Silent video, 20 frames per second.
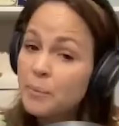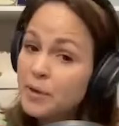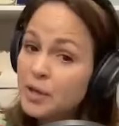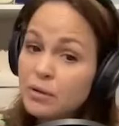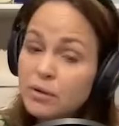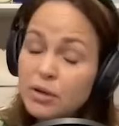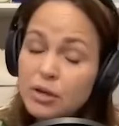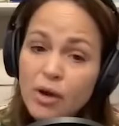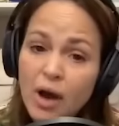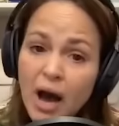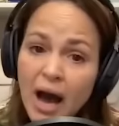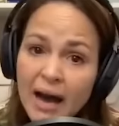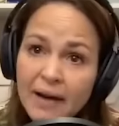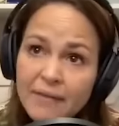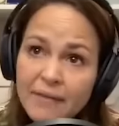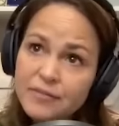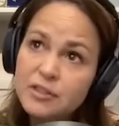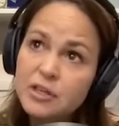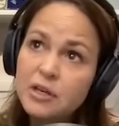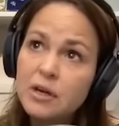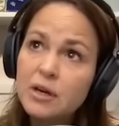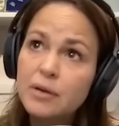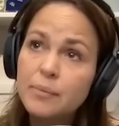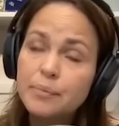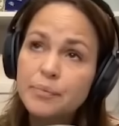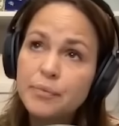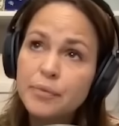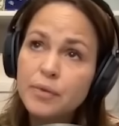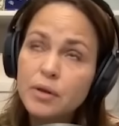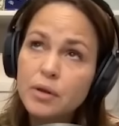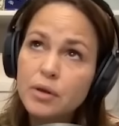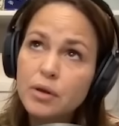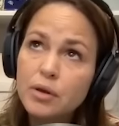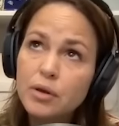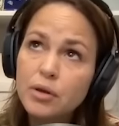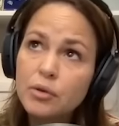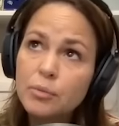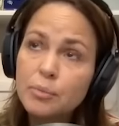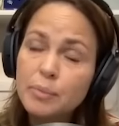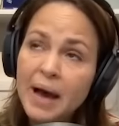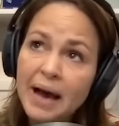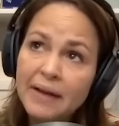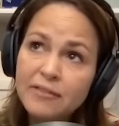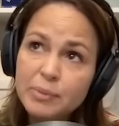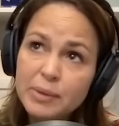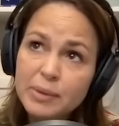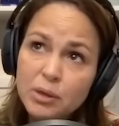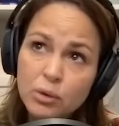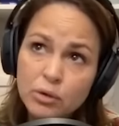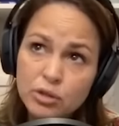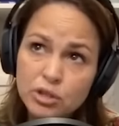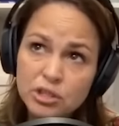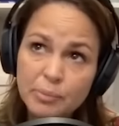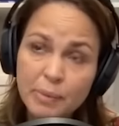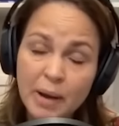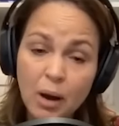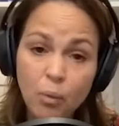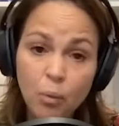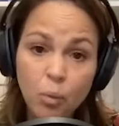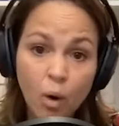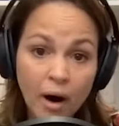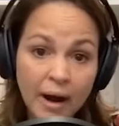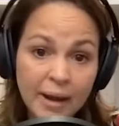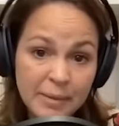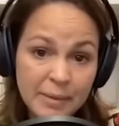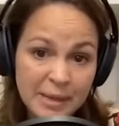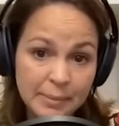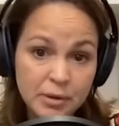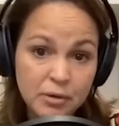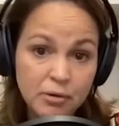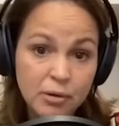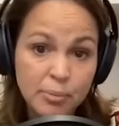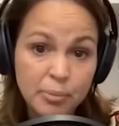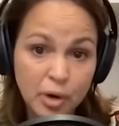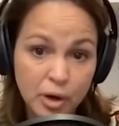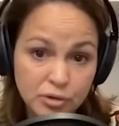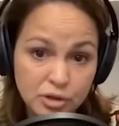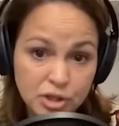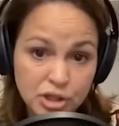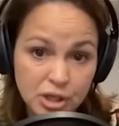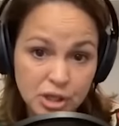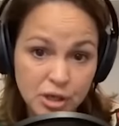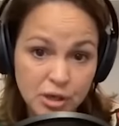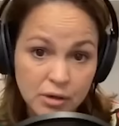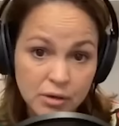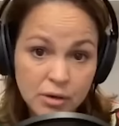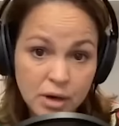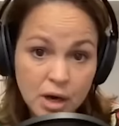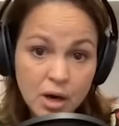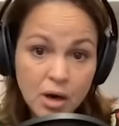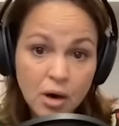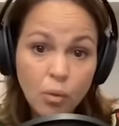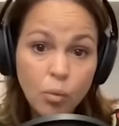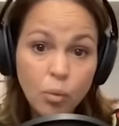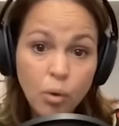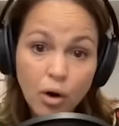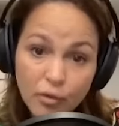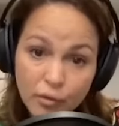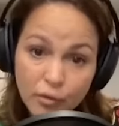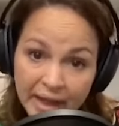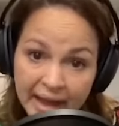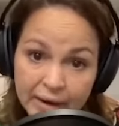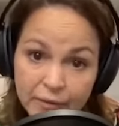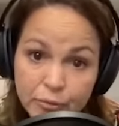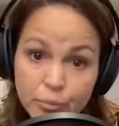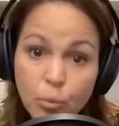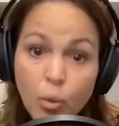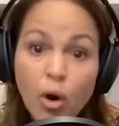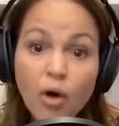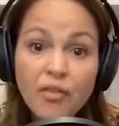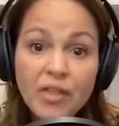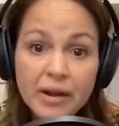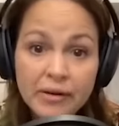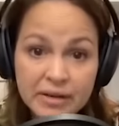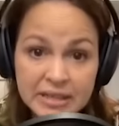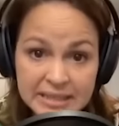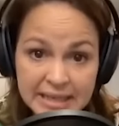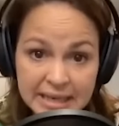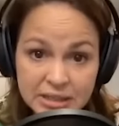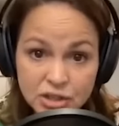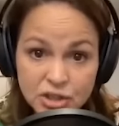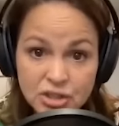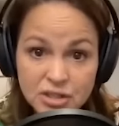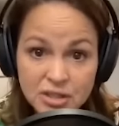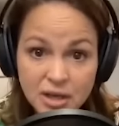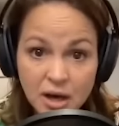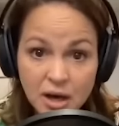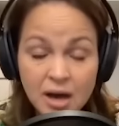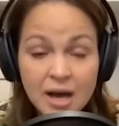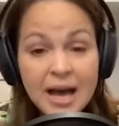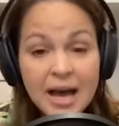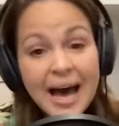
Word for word: you, you have to you have to be cautious about why people are approaching you, what their what mm. their intentions are.